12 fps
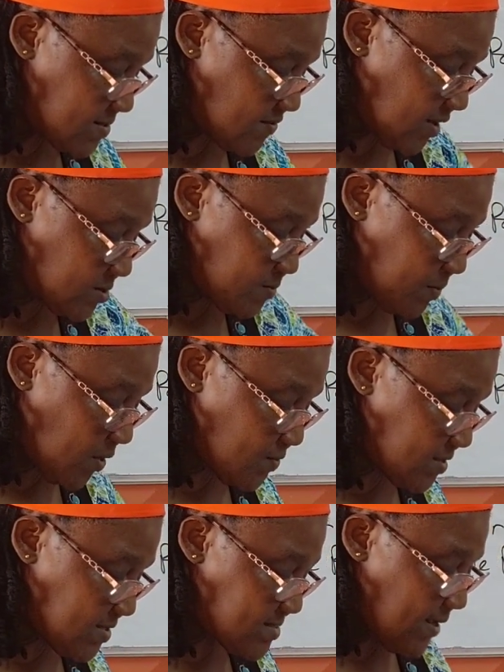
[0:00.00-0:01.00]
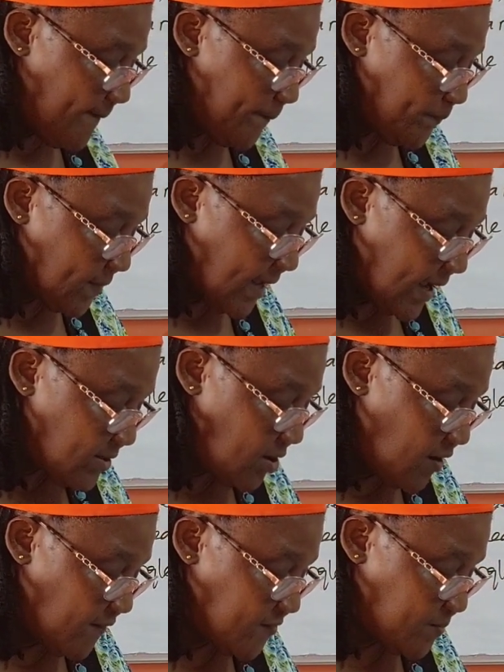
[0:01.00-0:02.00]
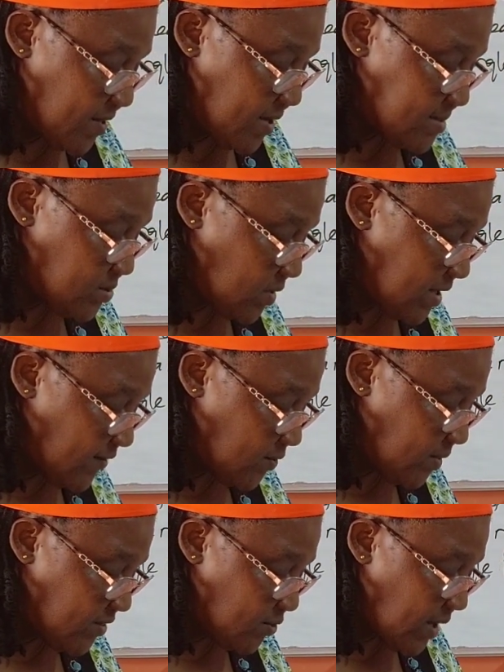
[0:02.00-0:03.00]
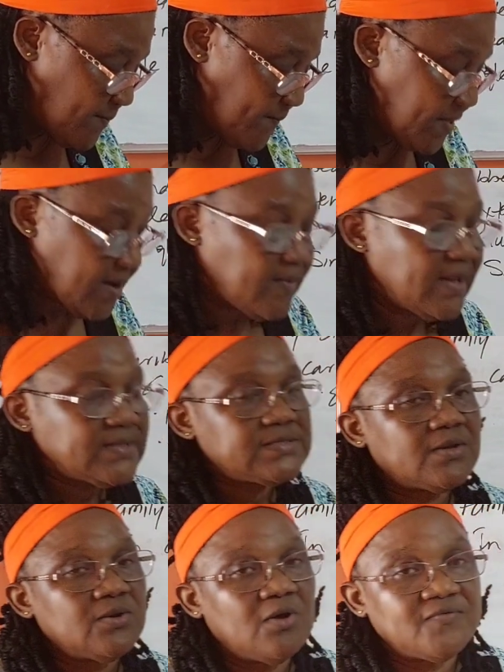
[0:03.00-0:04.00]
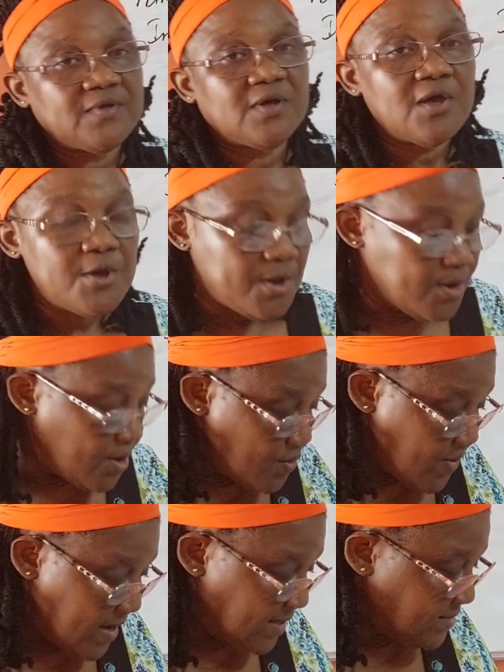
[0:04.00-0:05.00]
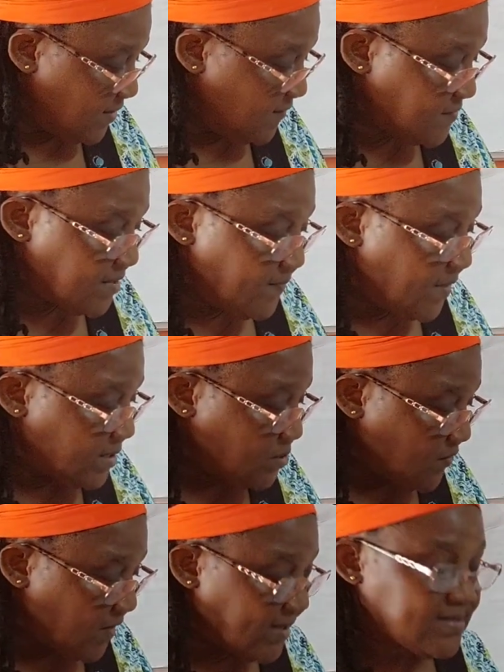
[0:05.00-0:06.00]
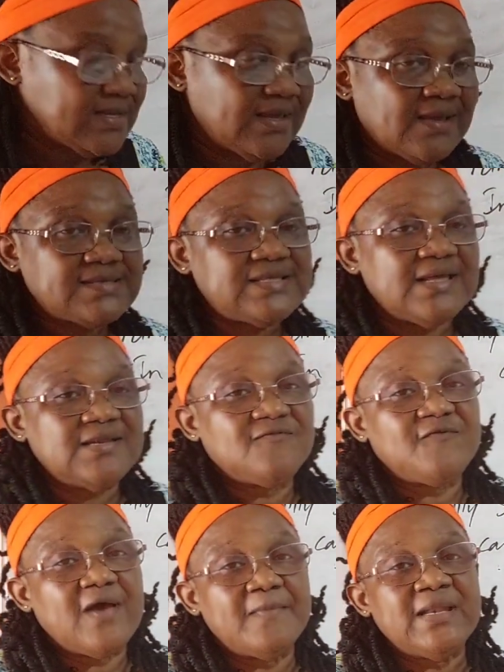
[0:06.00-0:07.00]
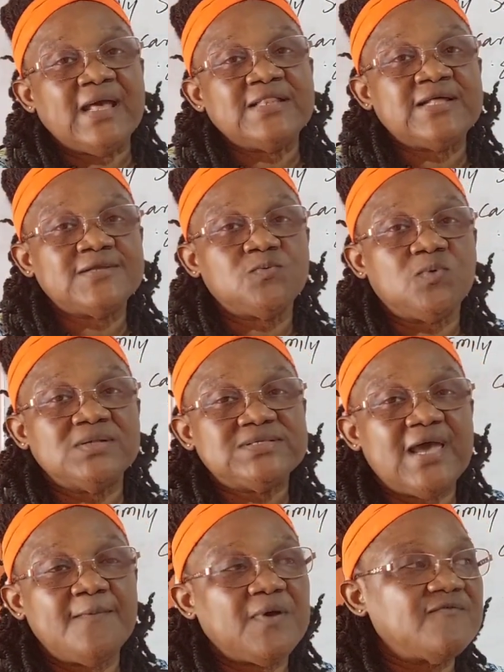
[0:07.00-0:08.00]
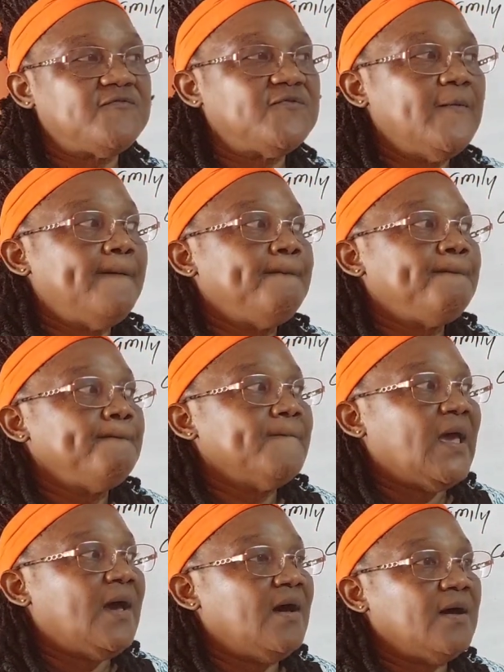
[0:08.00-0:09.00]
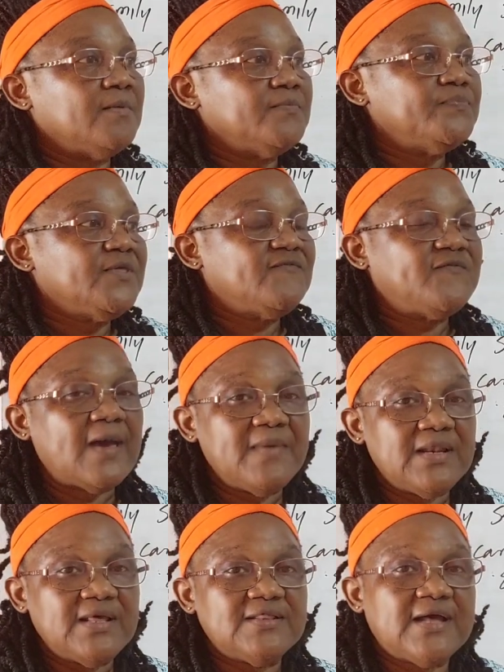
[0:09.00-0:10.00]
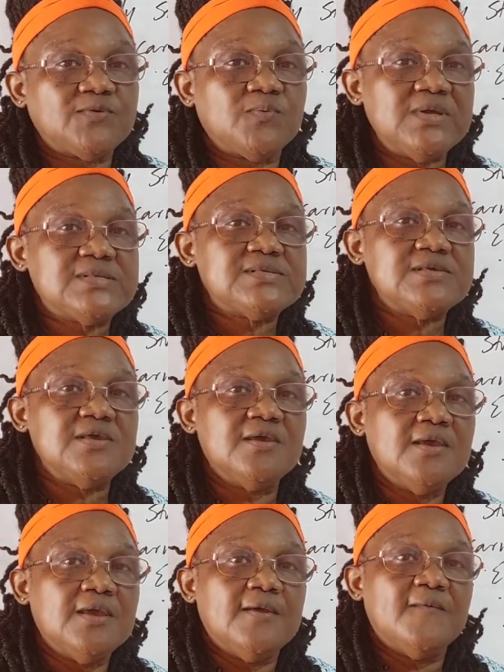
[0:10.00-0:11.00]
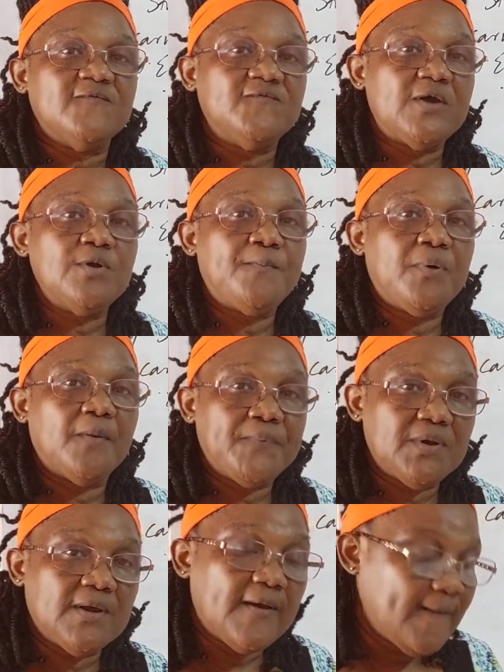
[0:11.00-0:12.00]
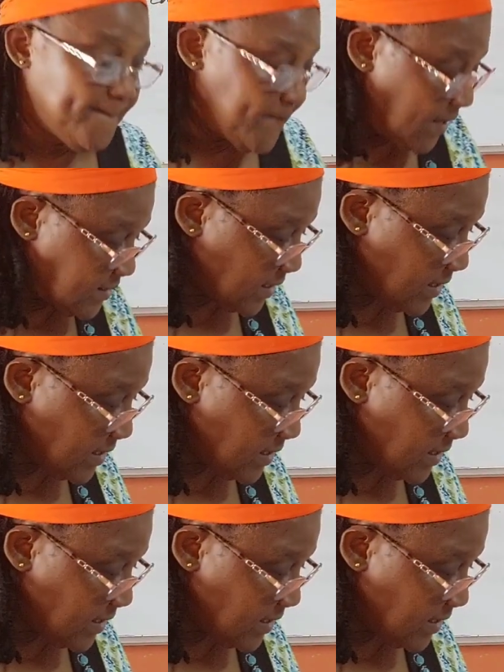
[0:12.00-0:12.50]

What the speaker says: their spouses, and offsprings, together with grandparents and other relatives. So that's the extended family, and that's one type of family that we see very popular in the